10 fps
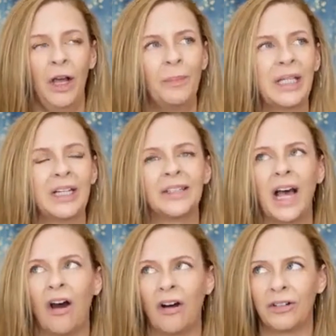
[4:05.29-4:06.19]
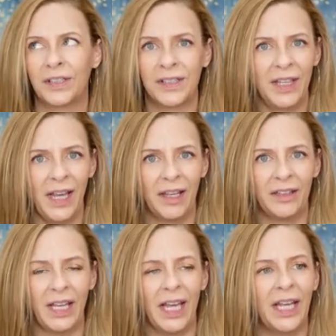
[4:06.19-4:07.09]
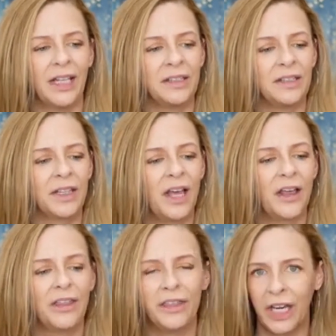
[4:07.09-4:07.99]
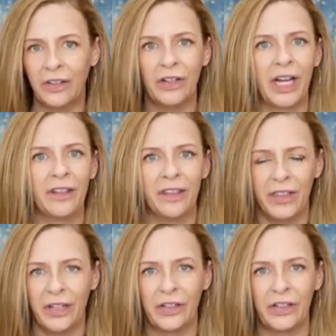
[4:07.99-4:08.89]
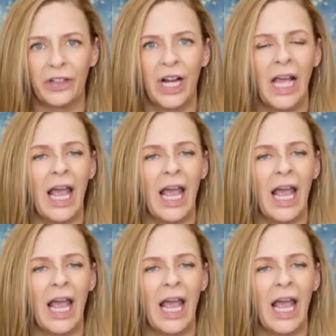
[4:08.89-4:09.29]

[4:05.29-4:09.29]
because our skin is thicker and thinner